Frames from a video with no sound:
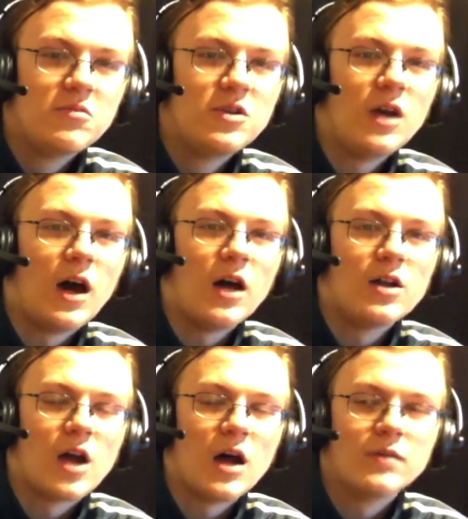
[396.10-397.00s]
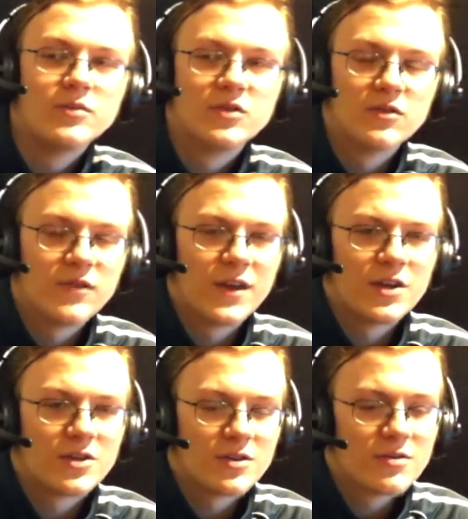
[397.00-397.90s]

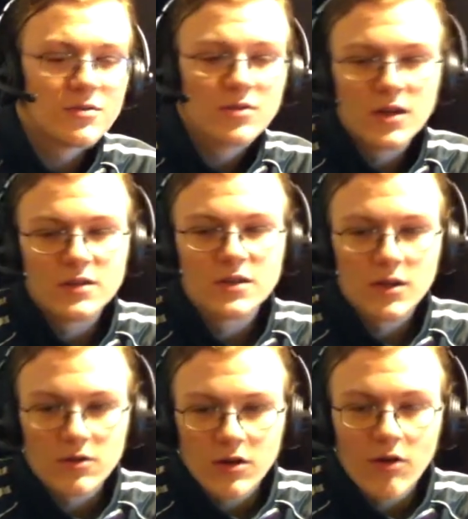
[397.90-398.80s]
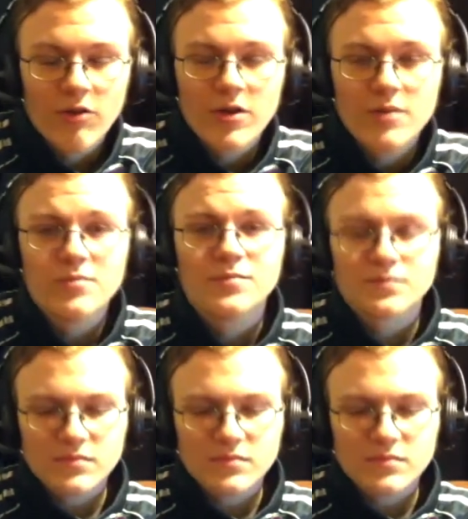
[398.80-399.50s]
non-observation, as I'll call them,